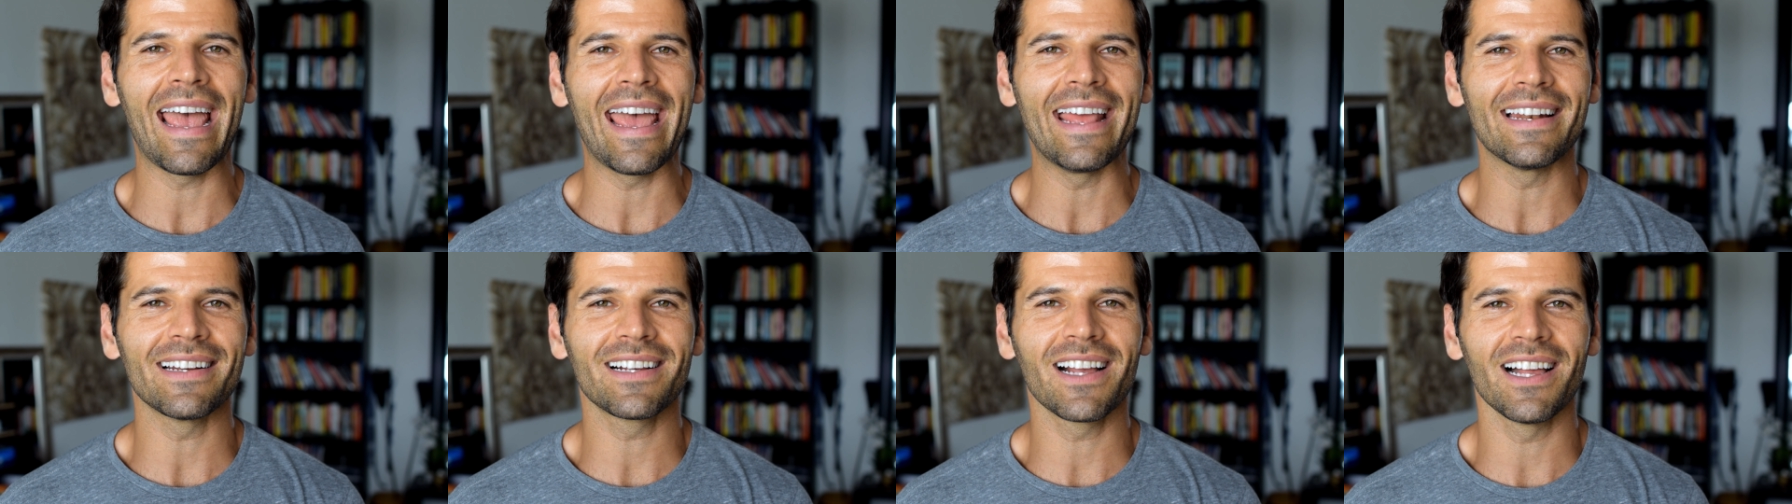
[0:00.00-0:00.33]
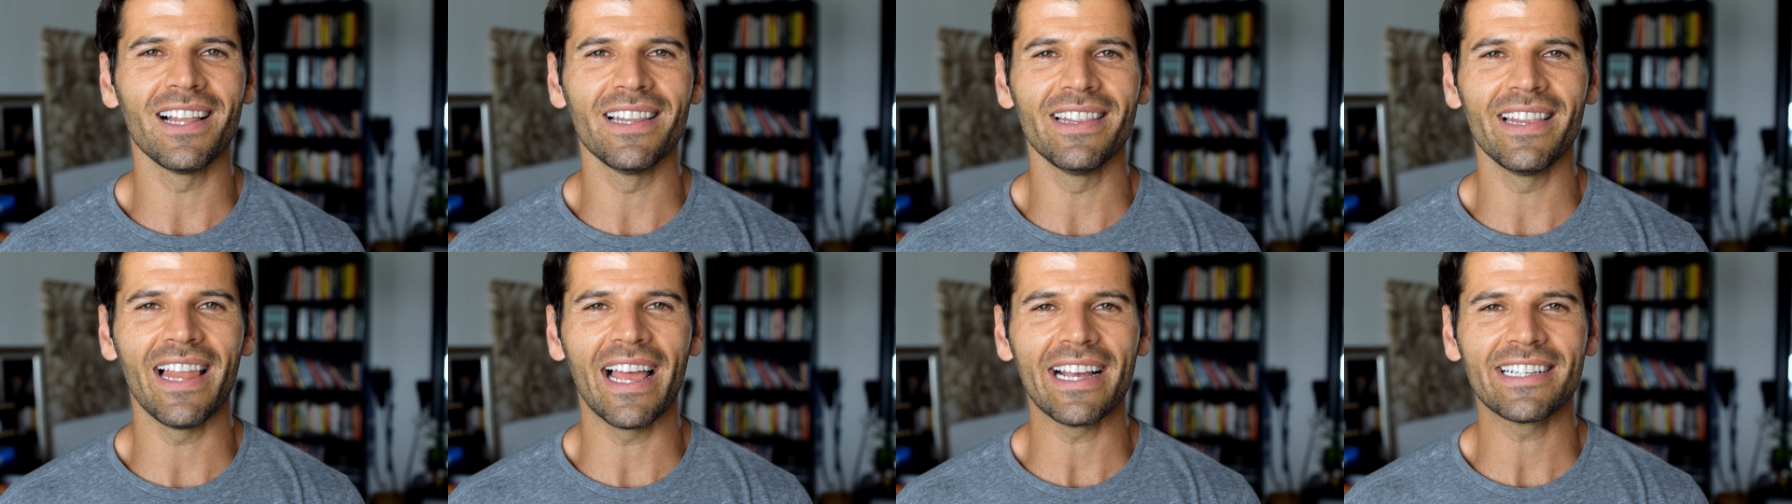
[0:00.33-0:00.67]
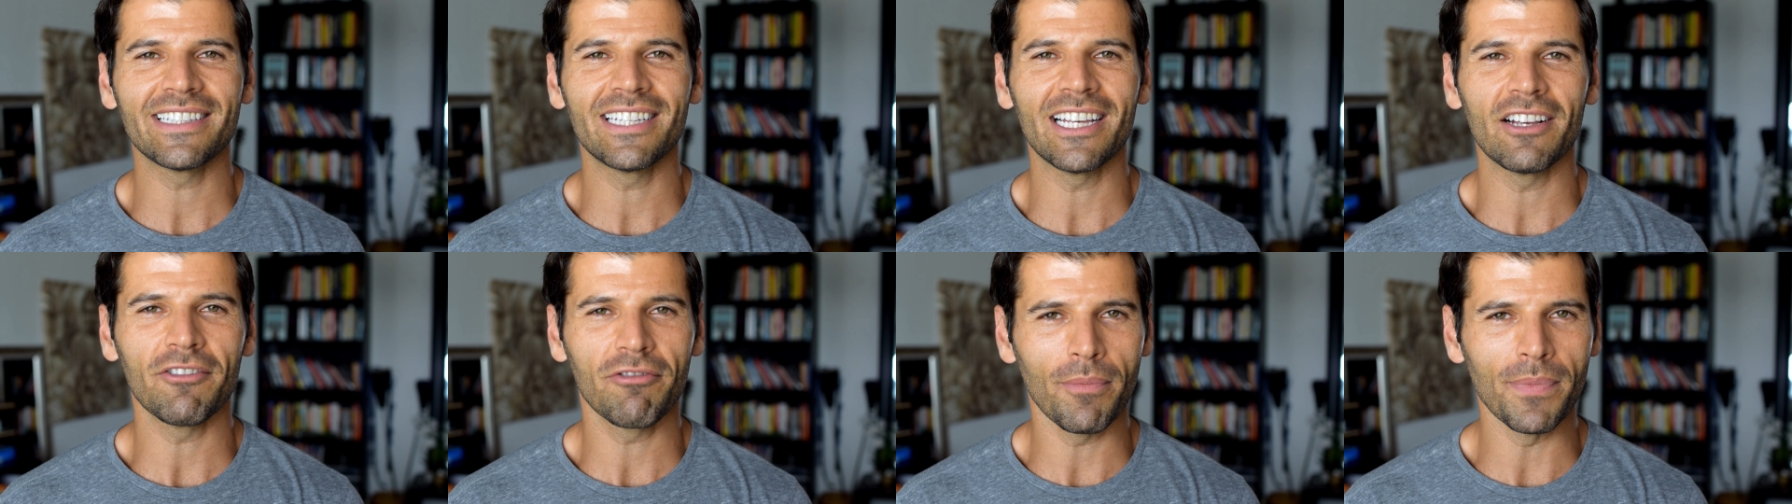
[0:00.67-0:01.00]
and
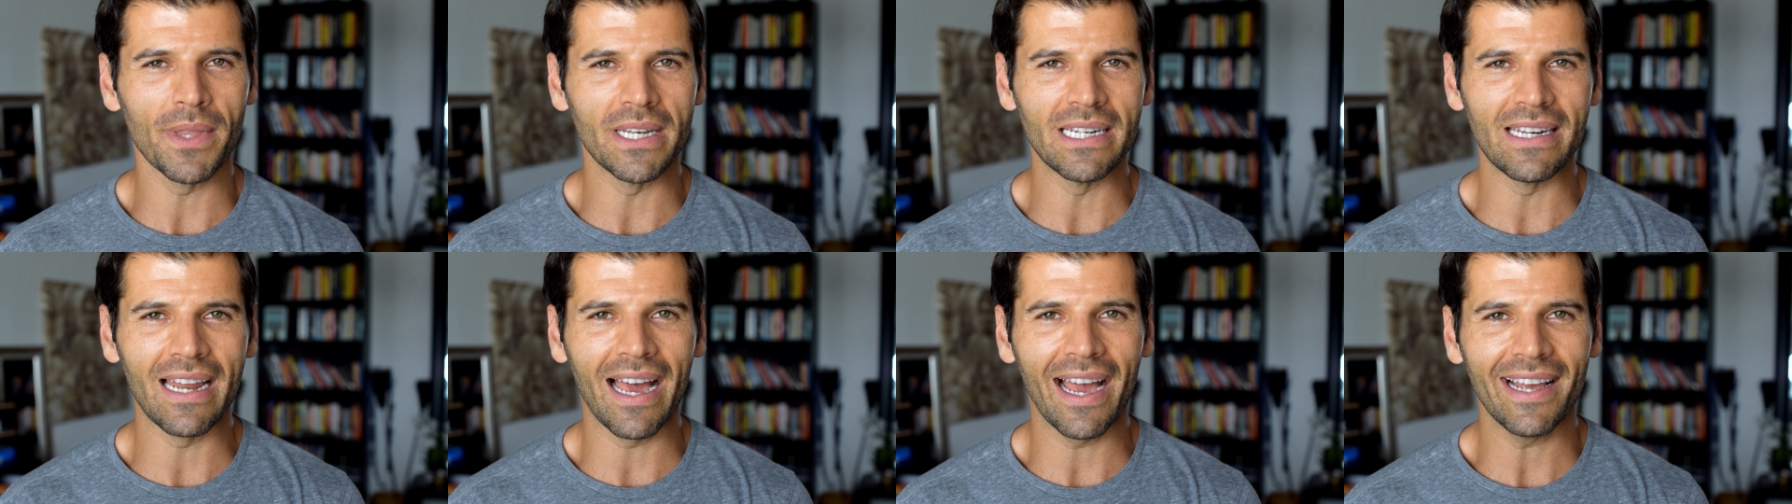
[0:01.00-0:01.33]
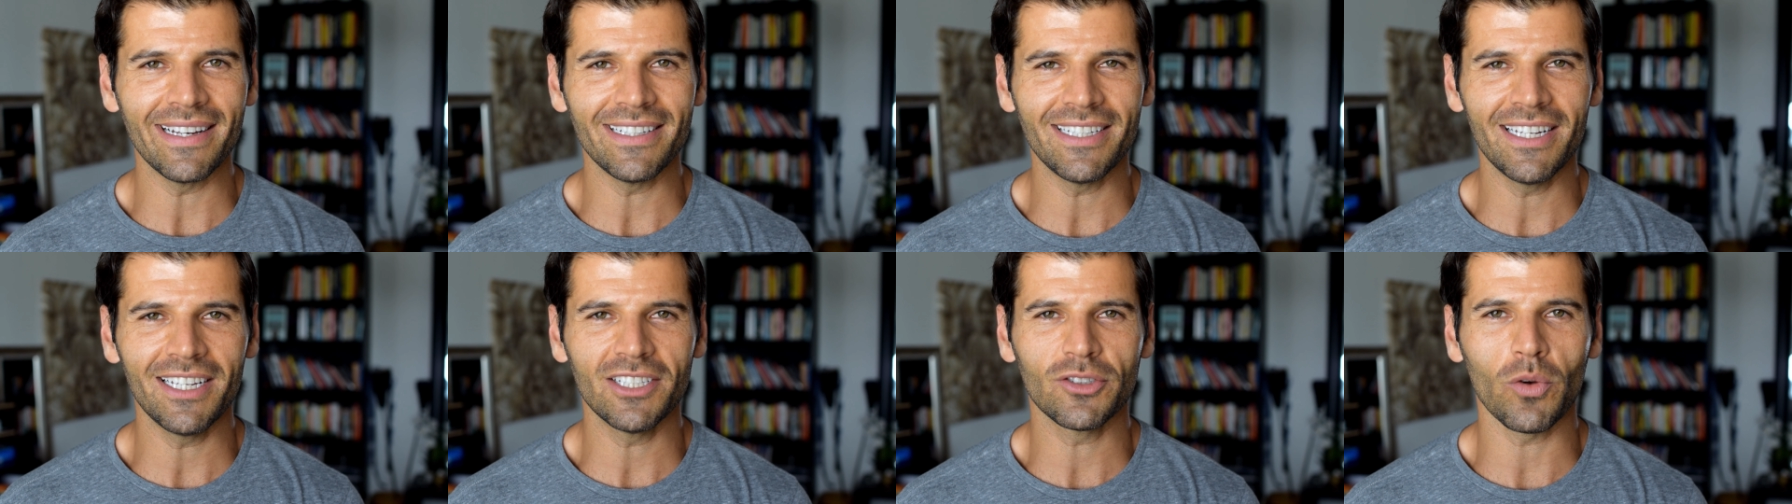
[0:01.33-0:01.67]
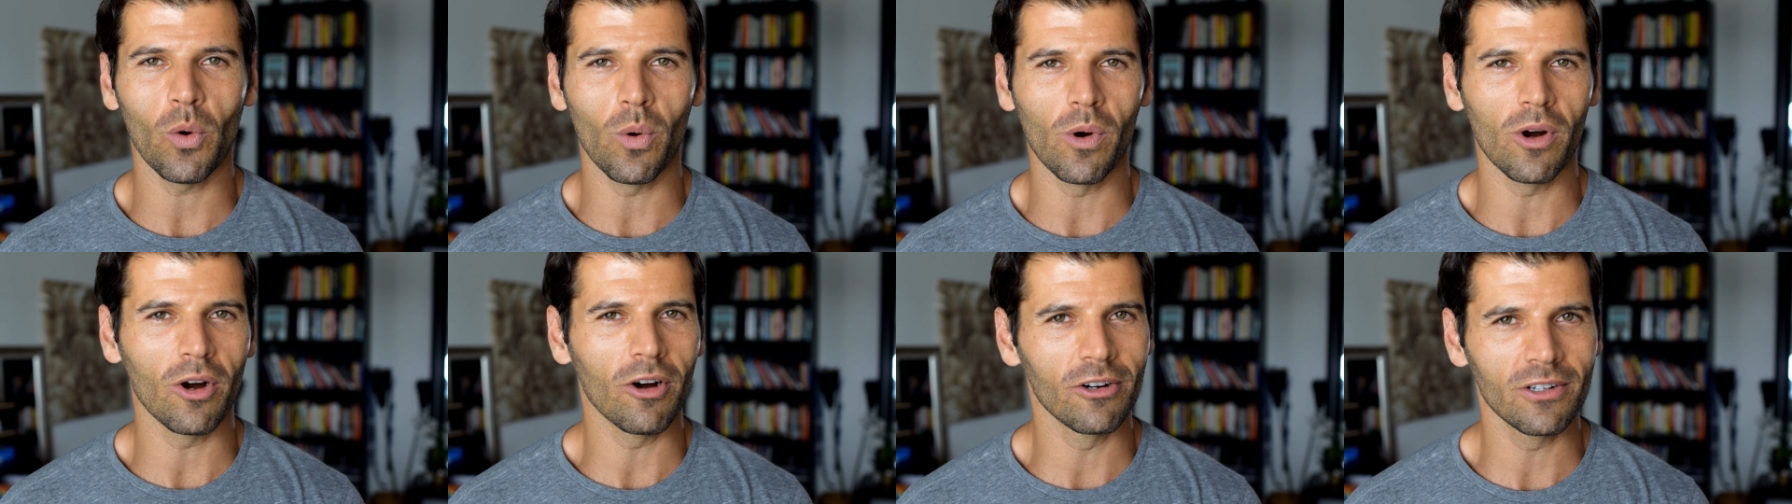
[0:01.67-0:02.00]
collecting from the 90s
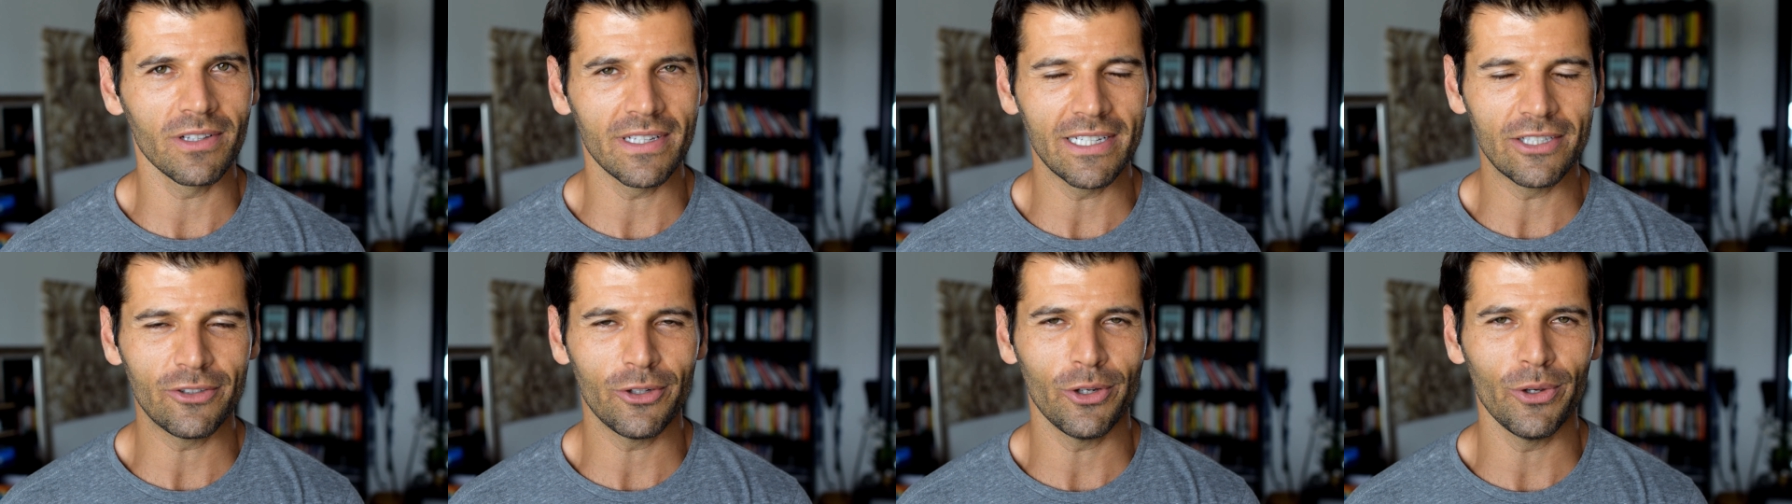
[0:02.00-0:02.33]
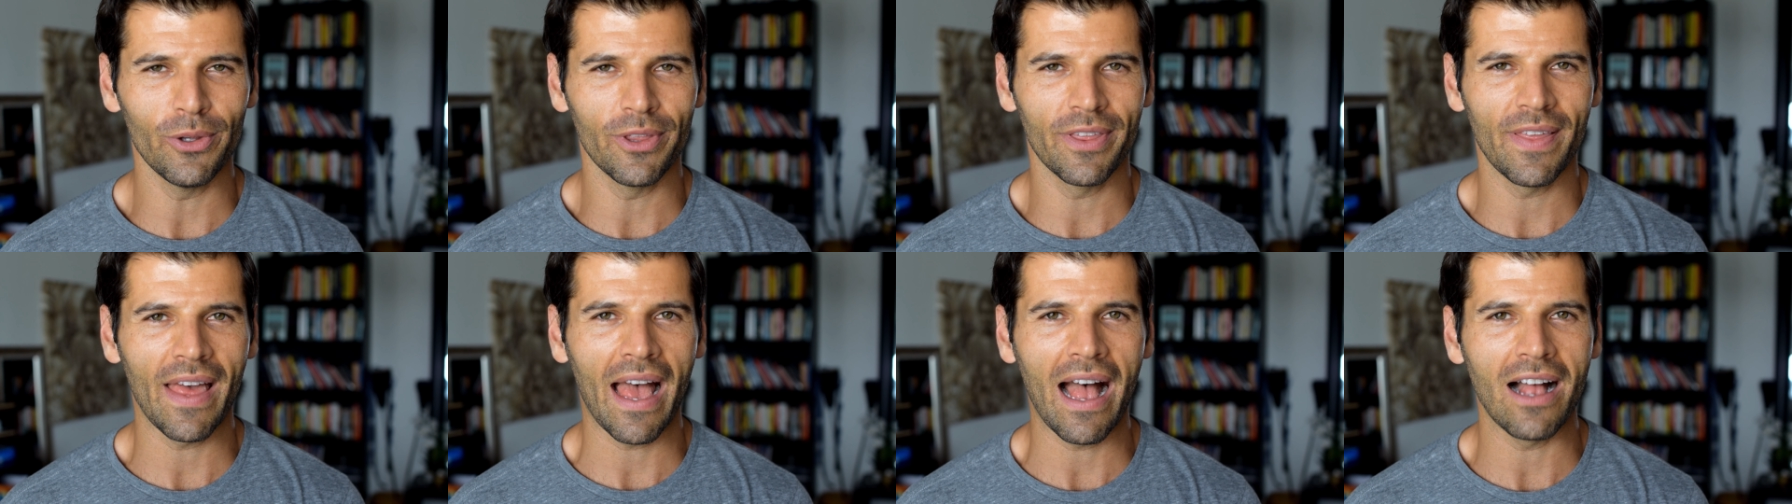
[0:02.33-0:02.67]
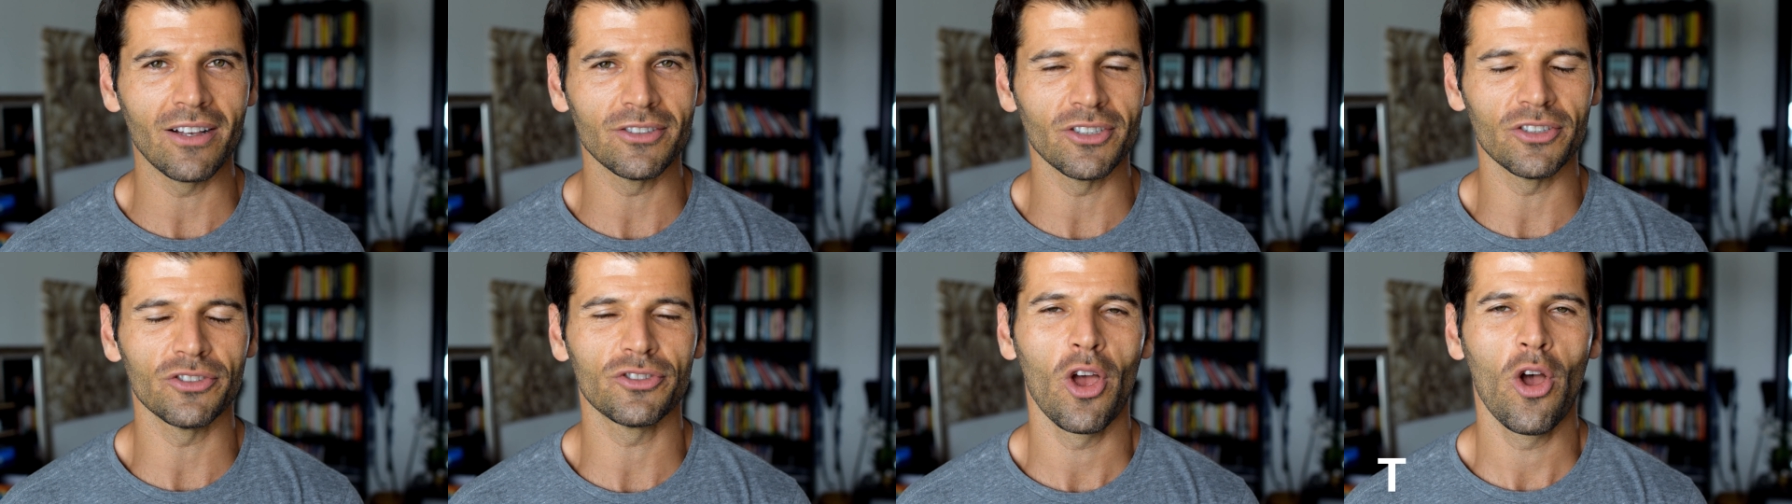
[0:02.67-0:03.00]
or early
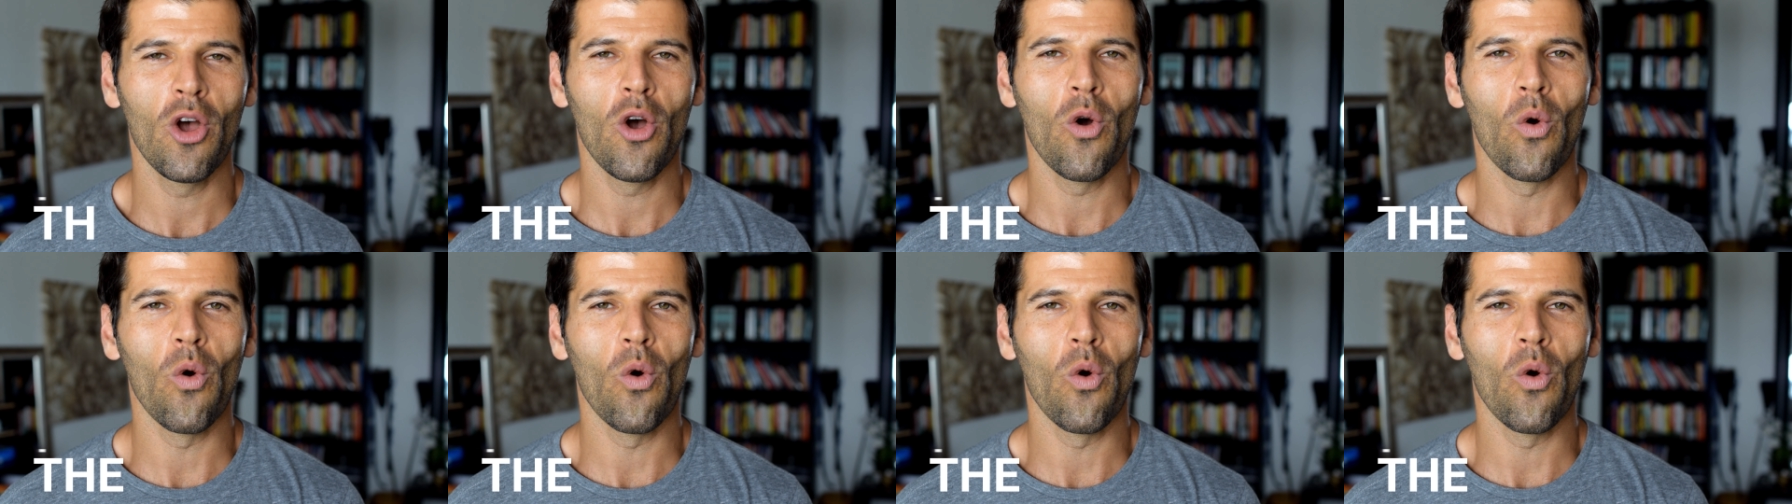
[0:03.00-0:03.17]
2000s,